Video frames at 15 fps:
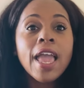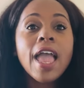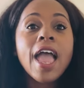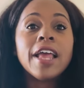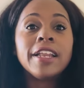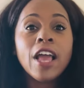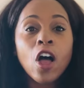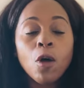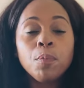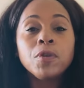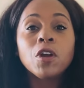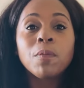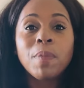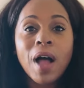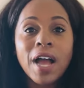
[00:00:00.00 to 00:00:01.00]
and help
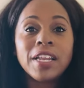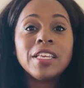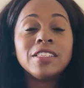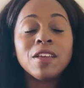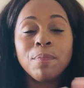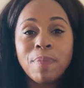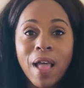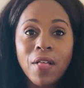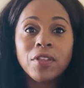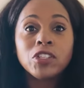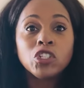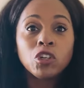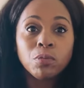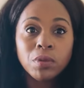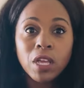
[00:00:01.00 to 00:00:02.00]
your body to
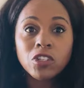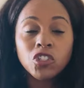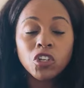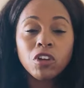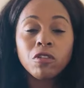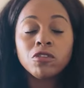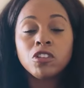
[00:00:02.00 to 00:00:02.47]
balance your blood sugar.